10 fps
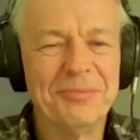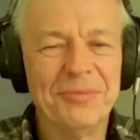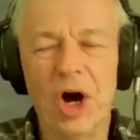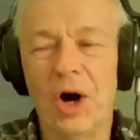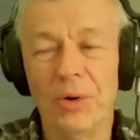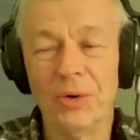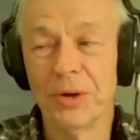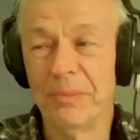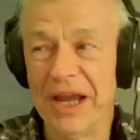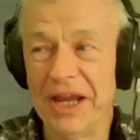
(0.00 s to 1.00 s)
Oh, you're
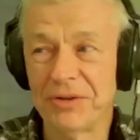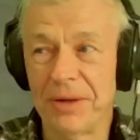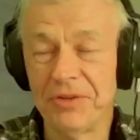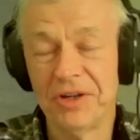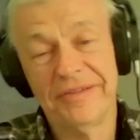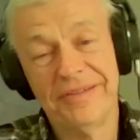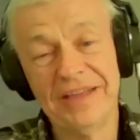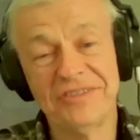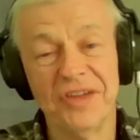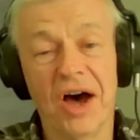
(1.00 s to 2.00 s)
bankrupt?
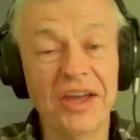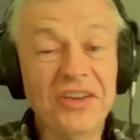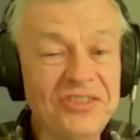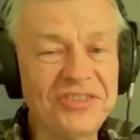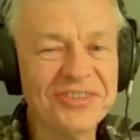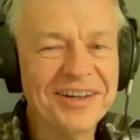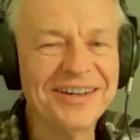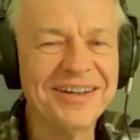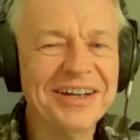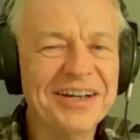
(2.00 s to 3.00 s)
That's nice.
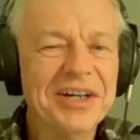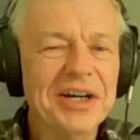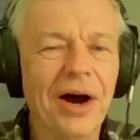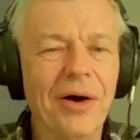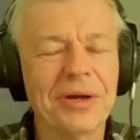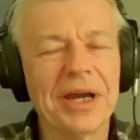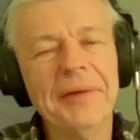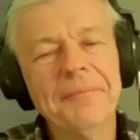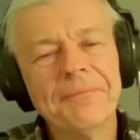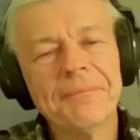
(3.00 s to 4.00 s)
Okay.
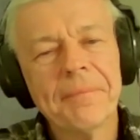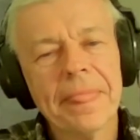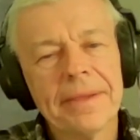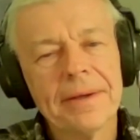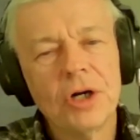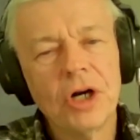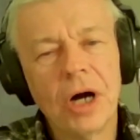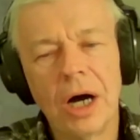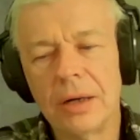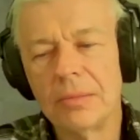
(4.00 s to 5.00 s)

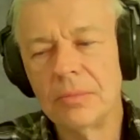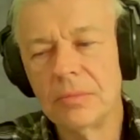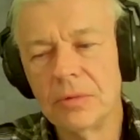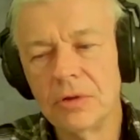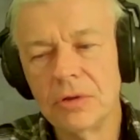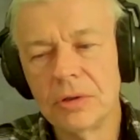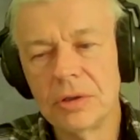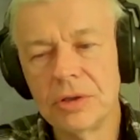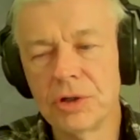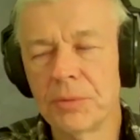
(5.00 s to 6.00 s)

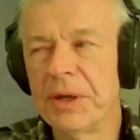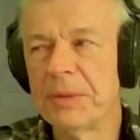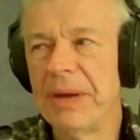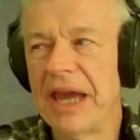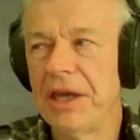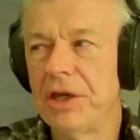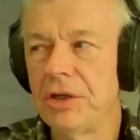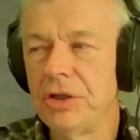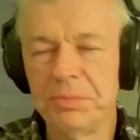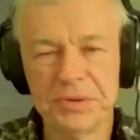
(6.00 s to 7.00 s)
You're a big bank?
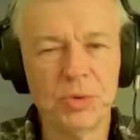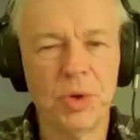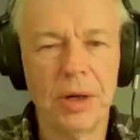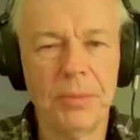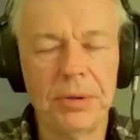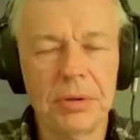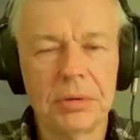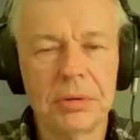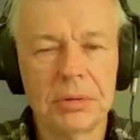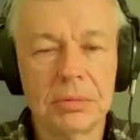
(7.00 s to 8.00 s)
You blew up?
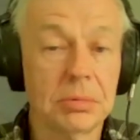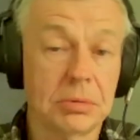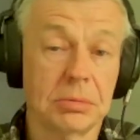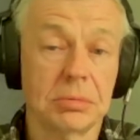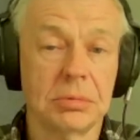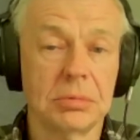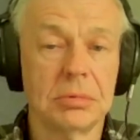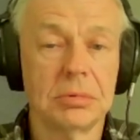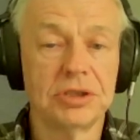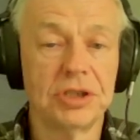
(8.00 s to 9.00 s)
Well,
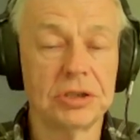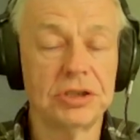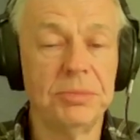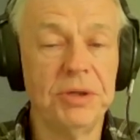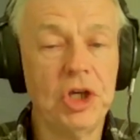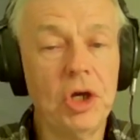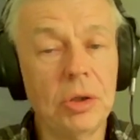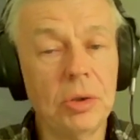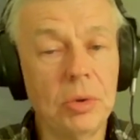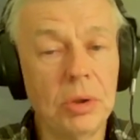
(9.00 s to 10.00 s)
sucks to be
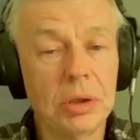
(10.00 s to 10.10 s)
you.